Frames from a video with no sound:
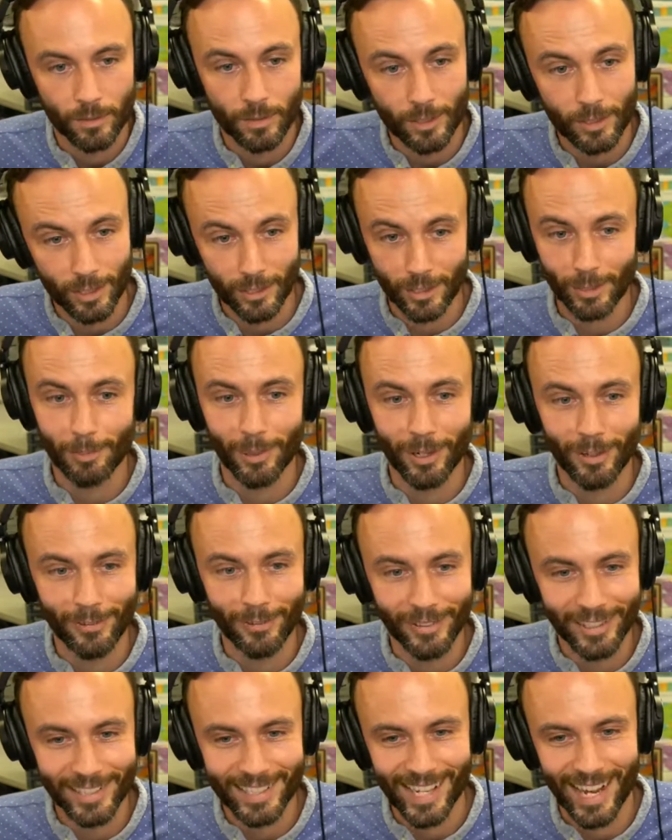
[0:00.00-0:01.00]
this is a
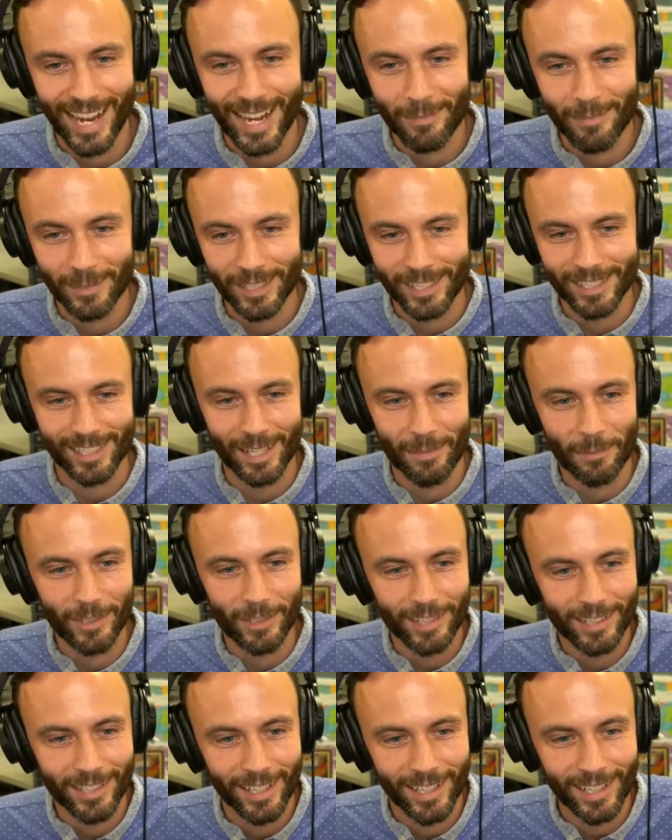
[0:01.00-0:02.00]
perfect time this
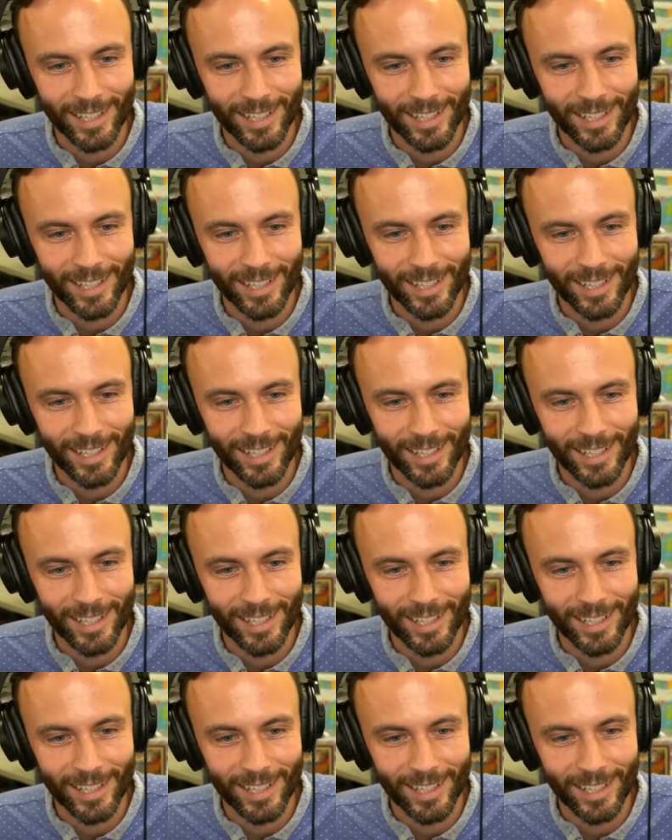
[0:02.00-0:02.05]
summer.